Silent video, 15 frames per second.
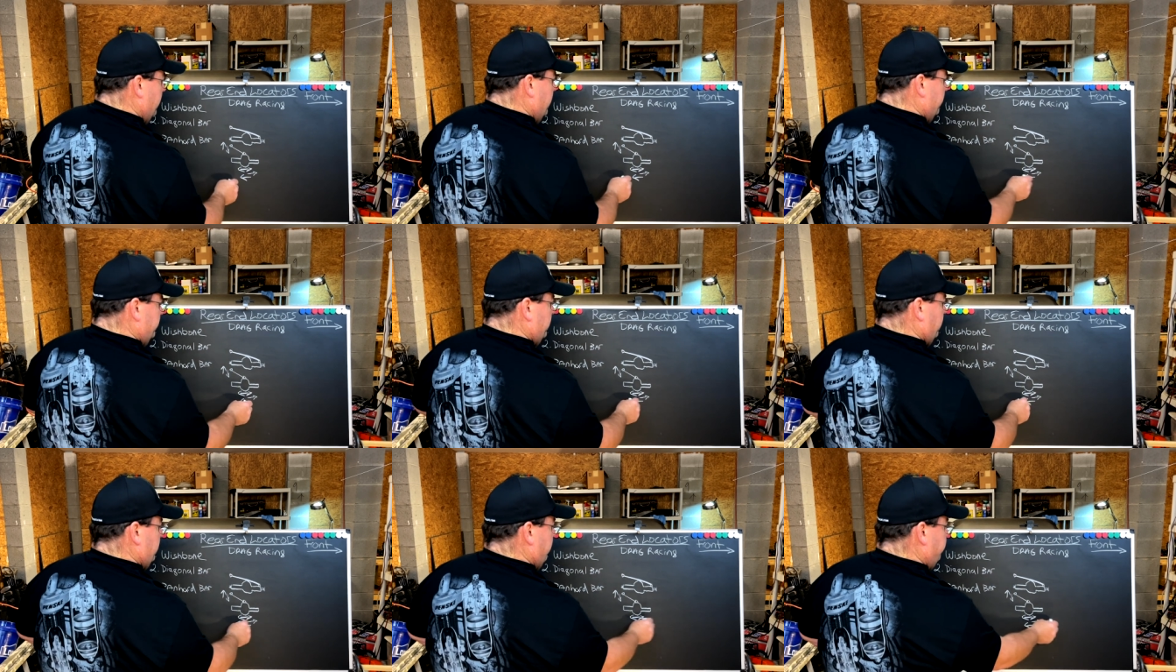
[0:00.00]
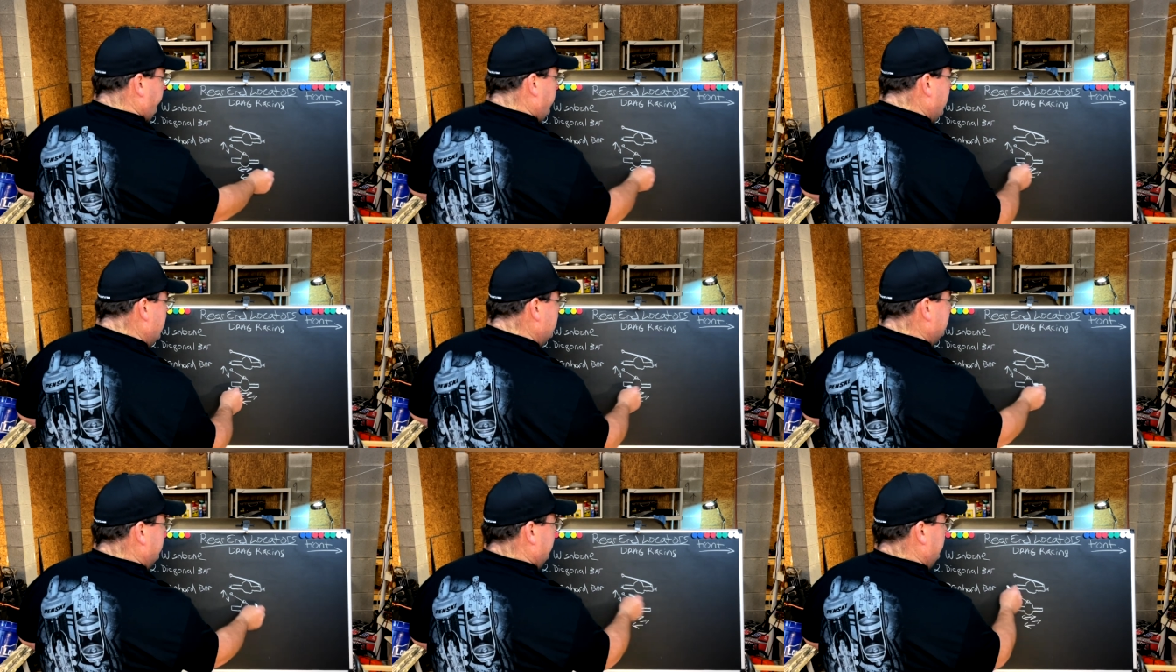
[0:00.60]
So
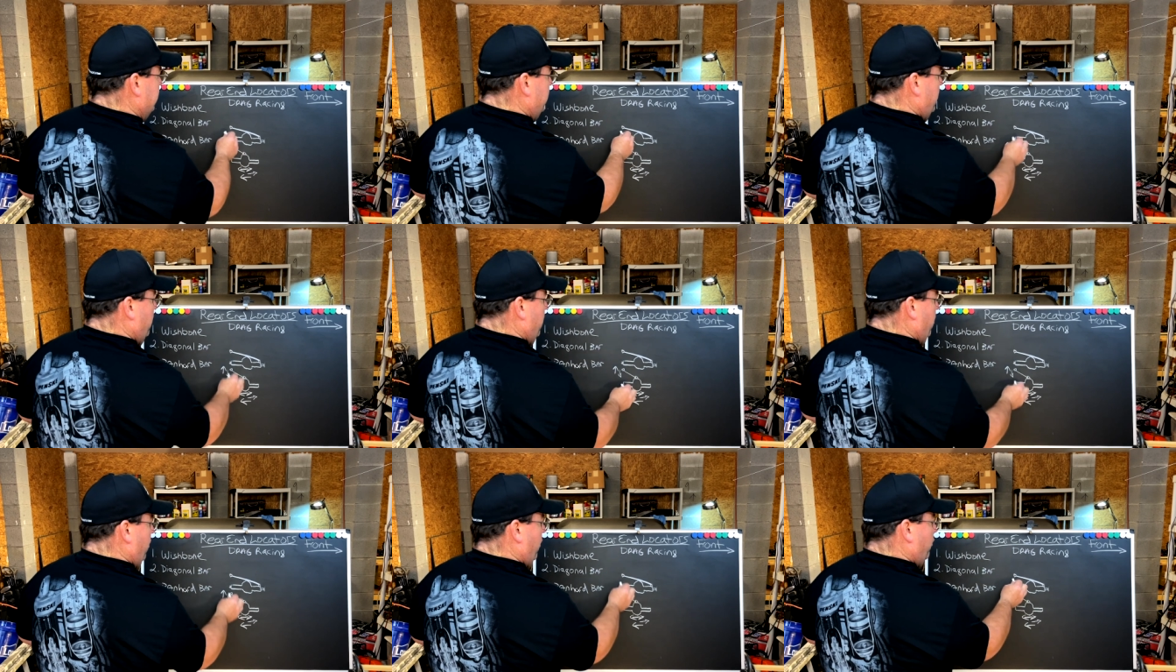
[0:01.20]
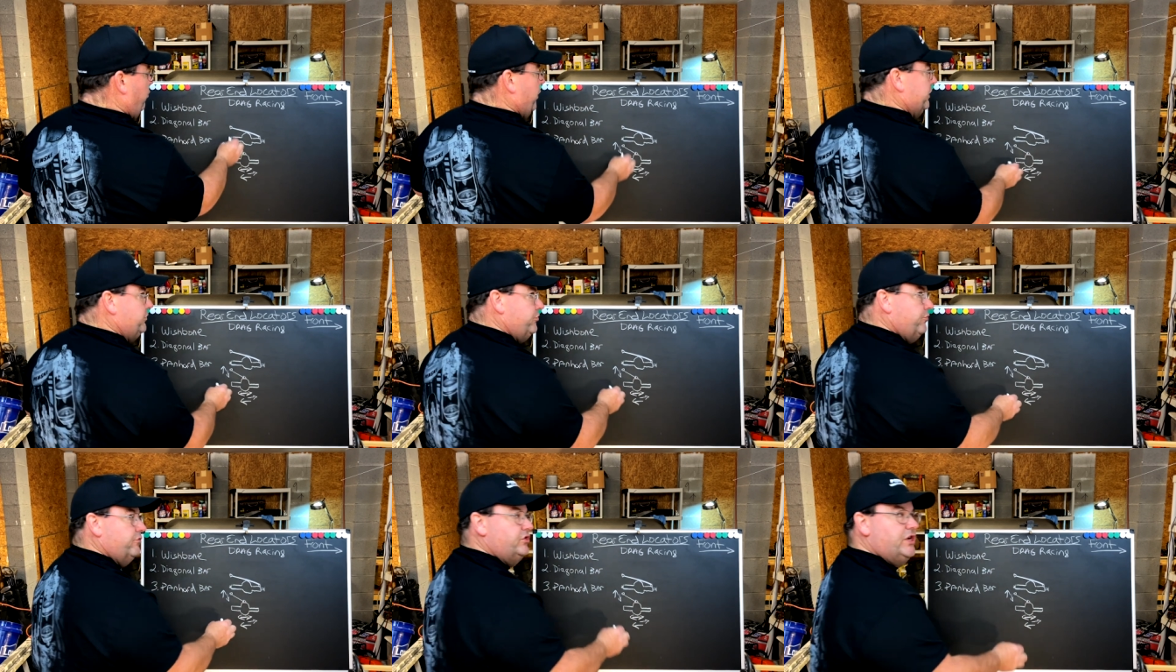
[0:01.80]
depending on
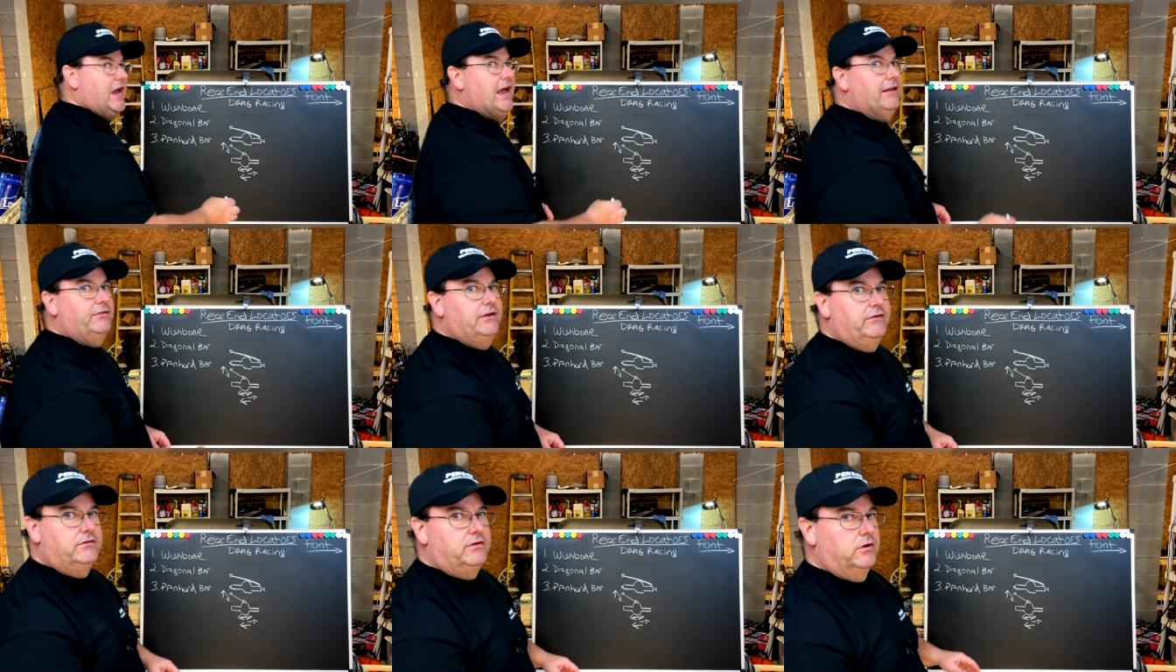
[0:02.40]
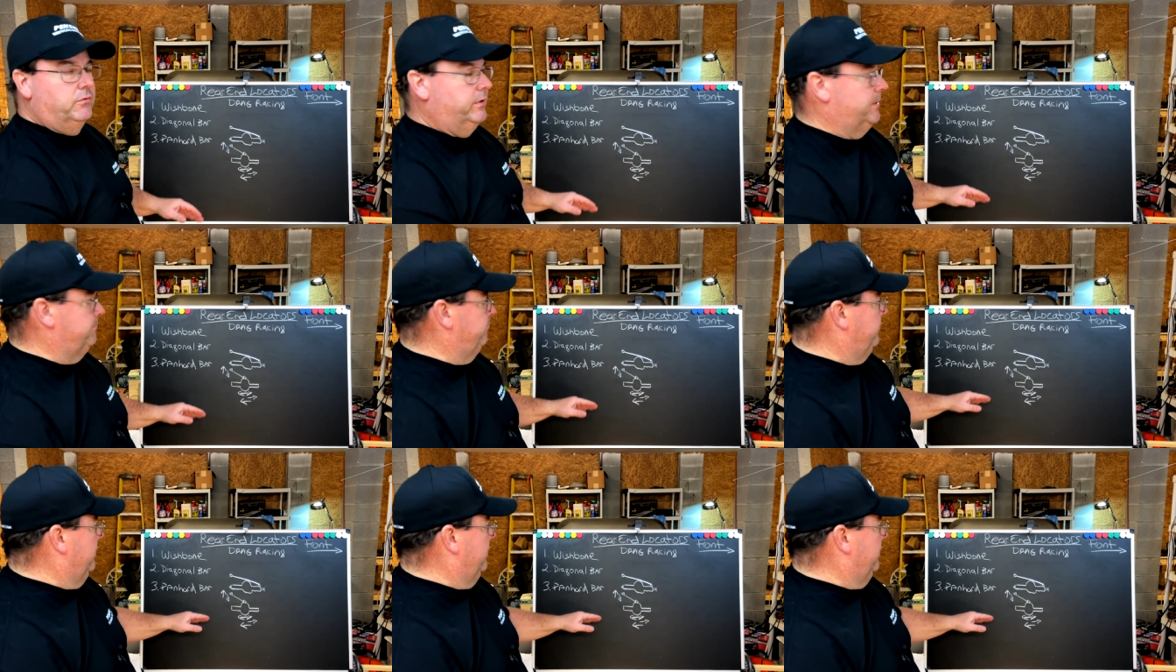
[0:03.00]
what your chassis is doing,